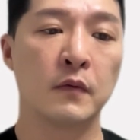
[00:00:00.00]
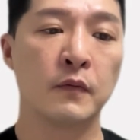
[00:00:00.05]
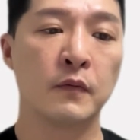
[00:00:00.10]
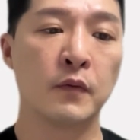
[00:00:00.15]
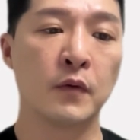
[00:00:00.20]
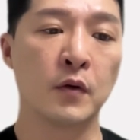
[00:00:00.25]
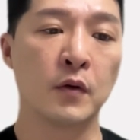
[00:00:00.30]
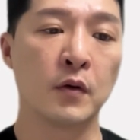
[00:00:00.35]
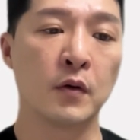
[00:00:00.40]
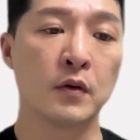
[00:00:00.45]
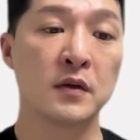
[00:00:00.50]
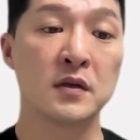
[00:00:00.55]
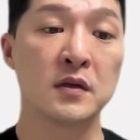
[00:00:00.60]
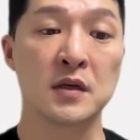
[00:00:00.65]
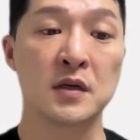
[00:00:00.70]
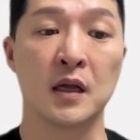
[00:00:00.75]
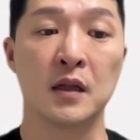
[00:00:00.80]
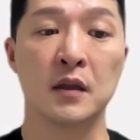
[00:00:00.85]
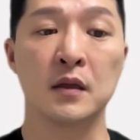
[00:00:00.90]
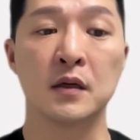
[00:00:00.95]
for
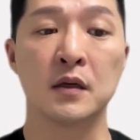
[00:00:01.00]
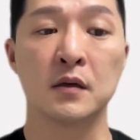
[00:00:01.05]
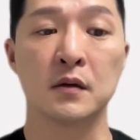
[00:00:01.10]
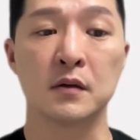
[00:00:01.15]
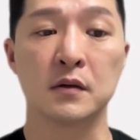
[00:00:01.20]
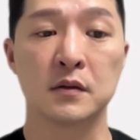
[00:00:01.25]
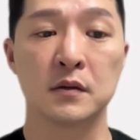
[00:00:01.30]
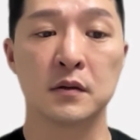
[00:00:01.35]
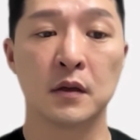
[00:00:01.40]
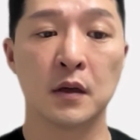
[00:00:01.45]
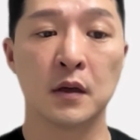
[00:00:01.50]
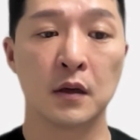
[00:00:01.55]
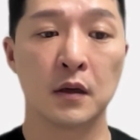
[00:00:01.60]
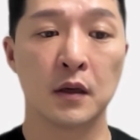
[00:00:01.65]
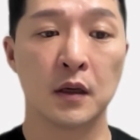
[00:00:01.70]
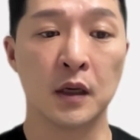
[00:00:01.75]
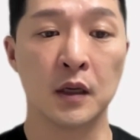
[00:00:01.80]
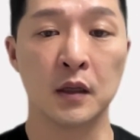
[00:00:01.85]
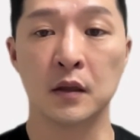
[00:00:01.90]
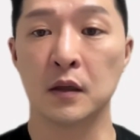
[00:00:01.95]
design leaders
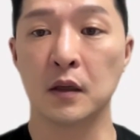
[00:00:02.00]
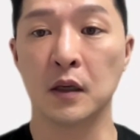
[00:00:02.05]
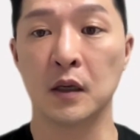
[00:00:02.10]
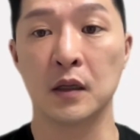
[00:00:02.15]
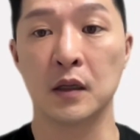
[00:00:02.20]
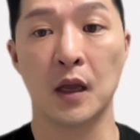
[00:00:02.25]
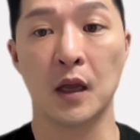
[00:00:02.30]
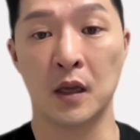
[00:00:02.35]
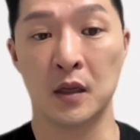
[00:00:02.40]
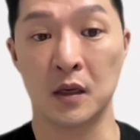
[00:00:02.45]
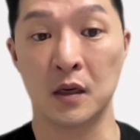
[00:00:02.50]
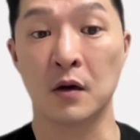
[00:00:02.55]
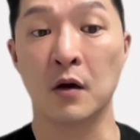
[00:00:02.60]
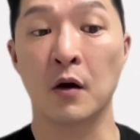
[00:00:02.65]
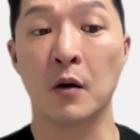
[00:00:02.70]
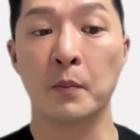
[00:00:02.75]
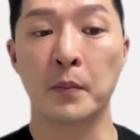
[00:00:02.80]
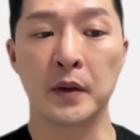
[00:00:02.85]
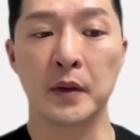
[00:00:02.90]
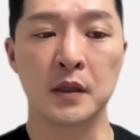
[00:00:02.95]
in any
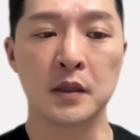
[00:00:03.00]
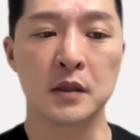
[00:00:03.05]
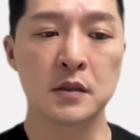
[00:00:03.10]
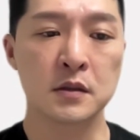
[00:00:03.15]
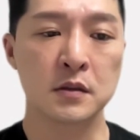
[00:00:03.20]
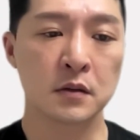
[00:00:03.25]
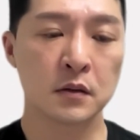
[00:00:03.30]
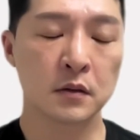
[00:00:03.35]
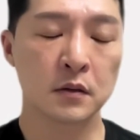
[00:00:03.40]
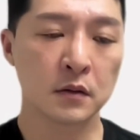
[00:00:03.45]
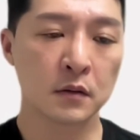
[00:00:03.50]
companies.